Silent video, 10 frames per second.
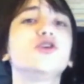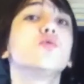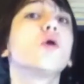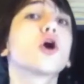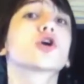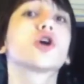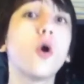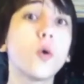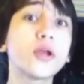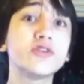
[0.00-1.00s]
you are
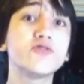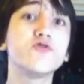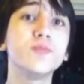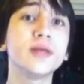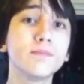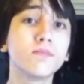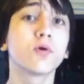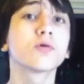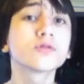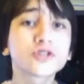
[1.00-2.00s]
going to be
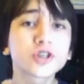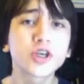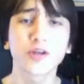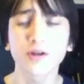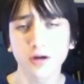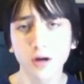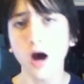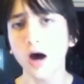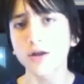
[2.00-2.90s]
more secure